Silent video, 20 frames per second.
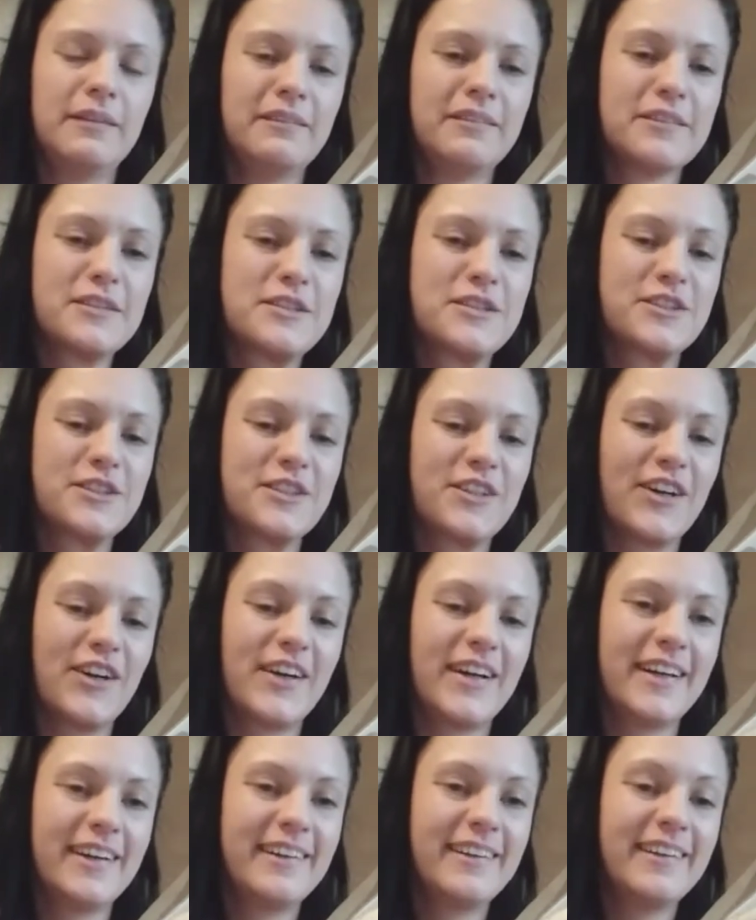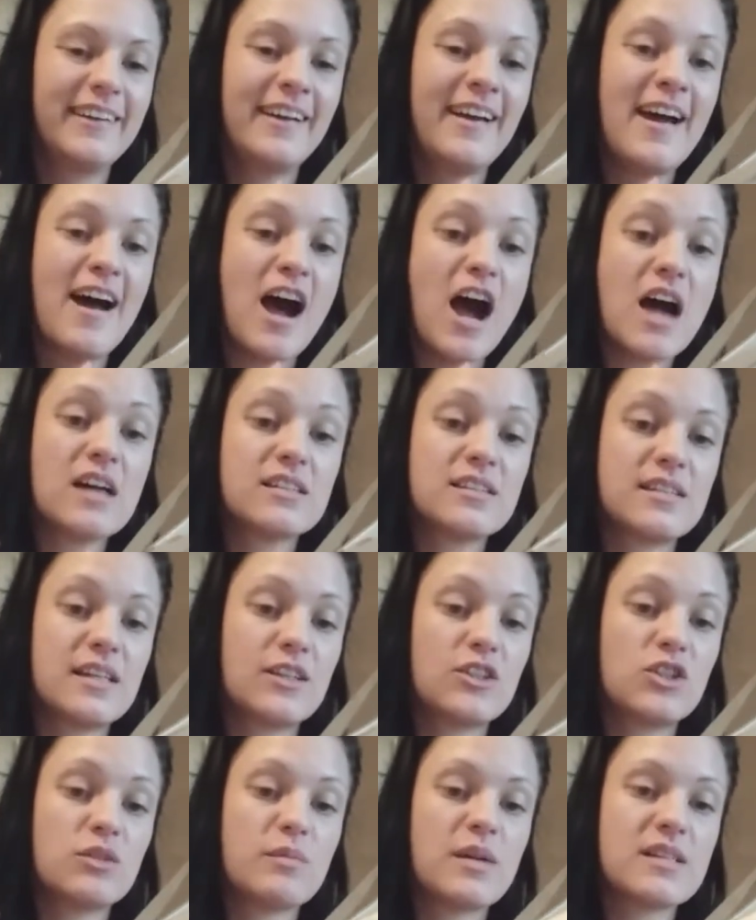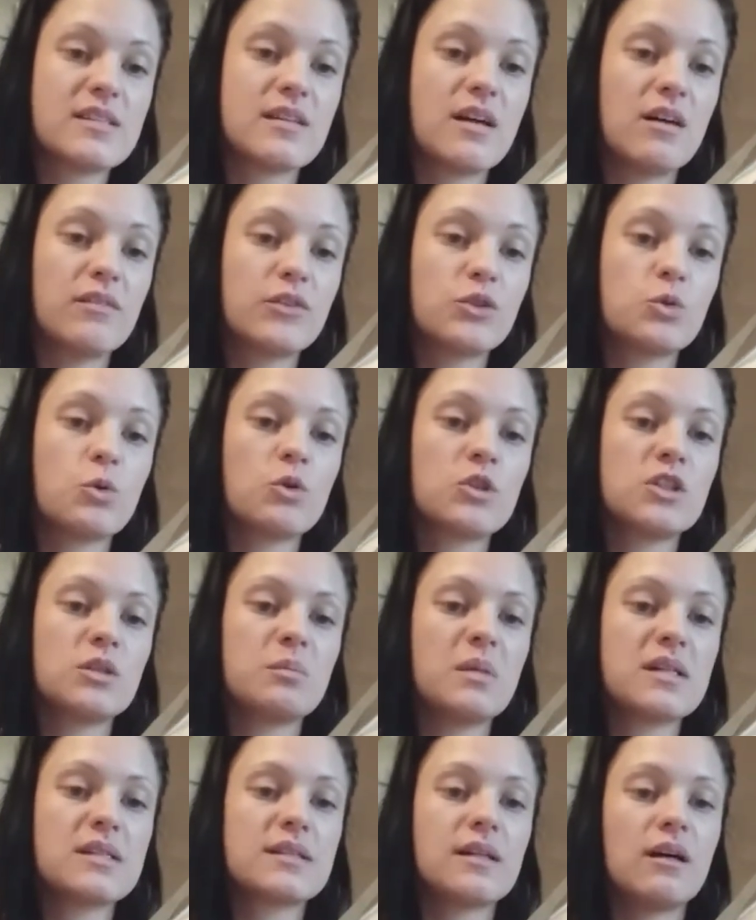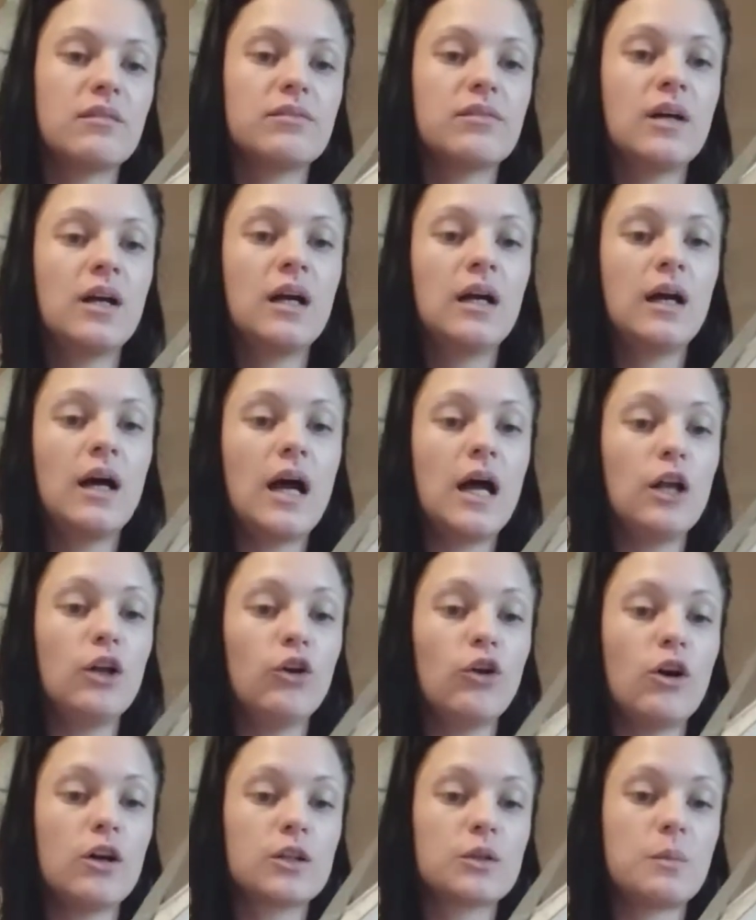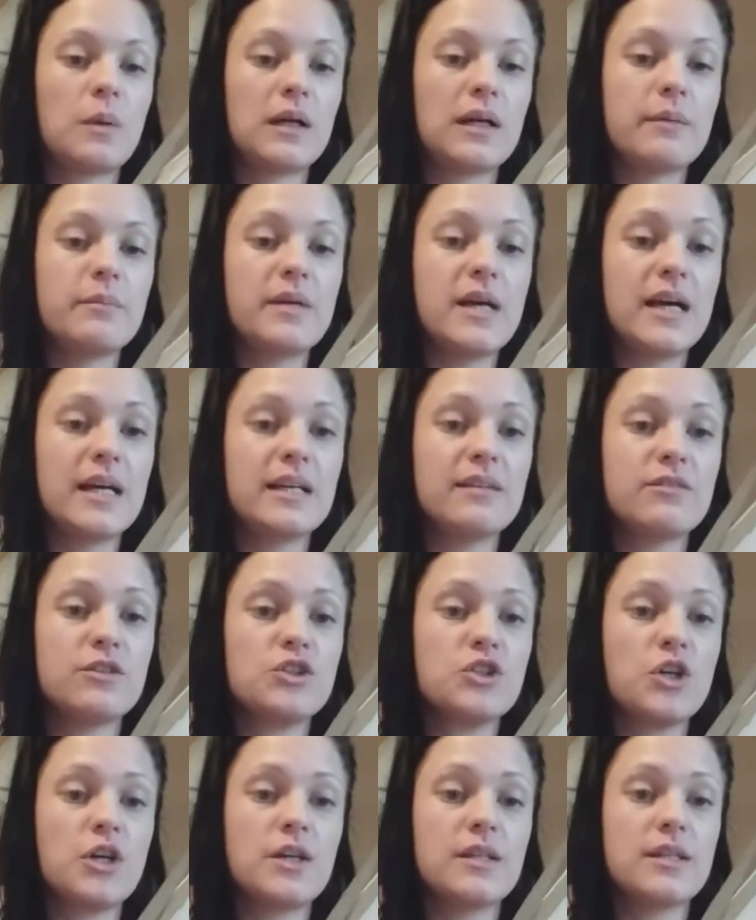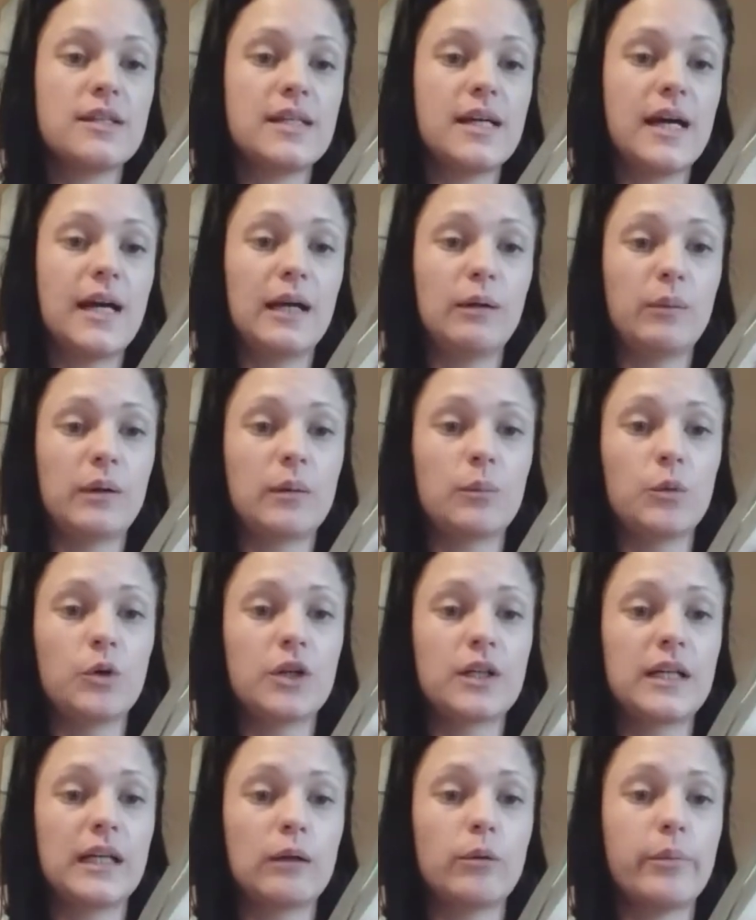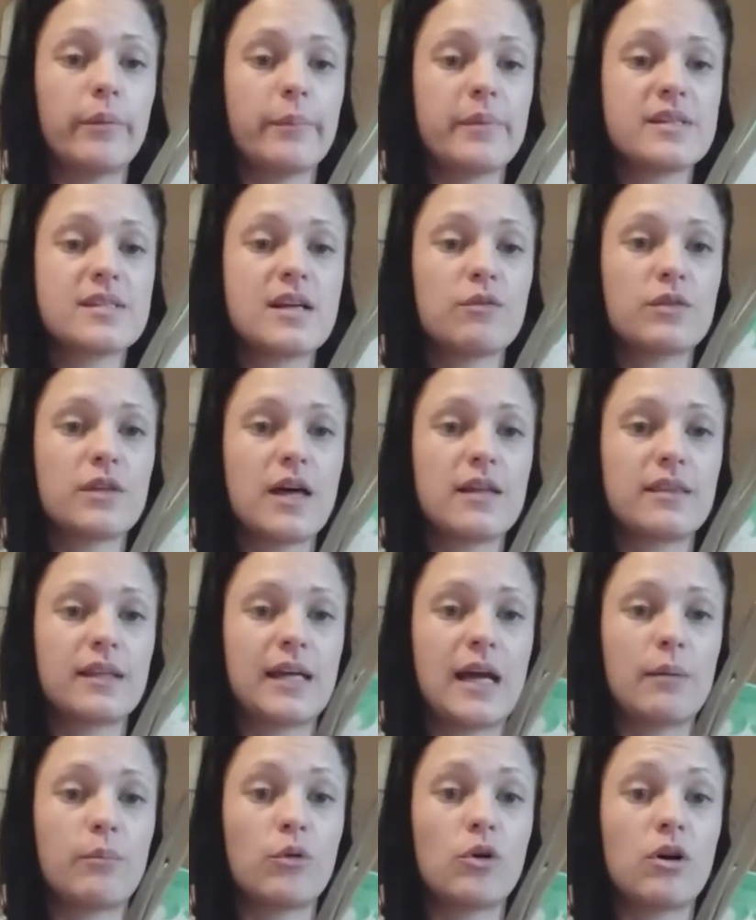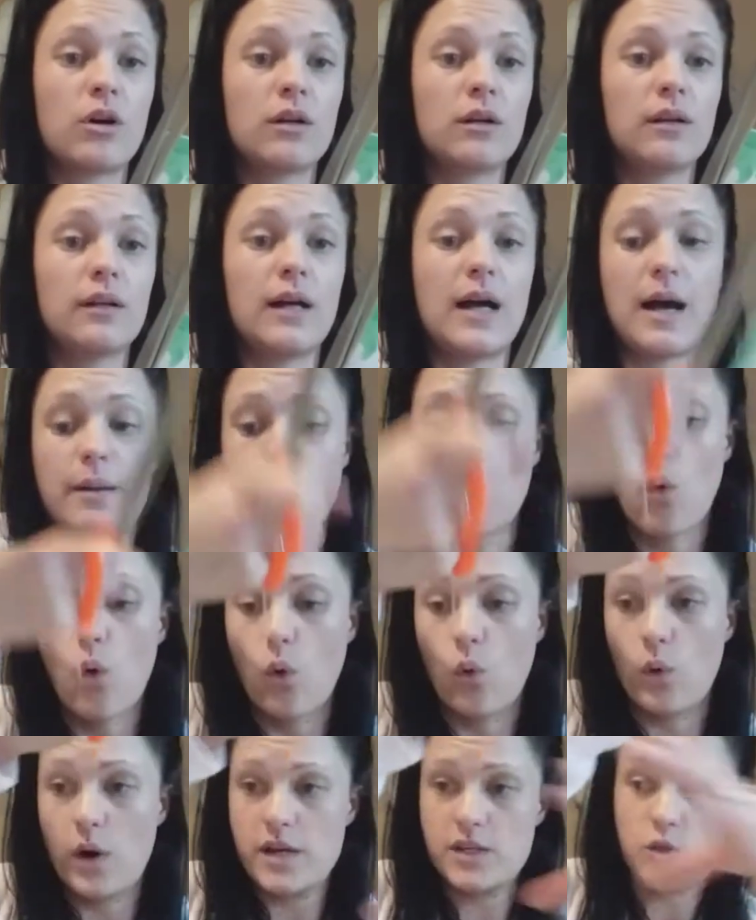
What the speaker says: Sorry, I sing to myself and talk to myself a lot while I'm here, even during the day when I'm working or by myself without the camera on. I'm always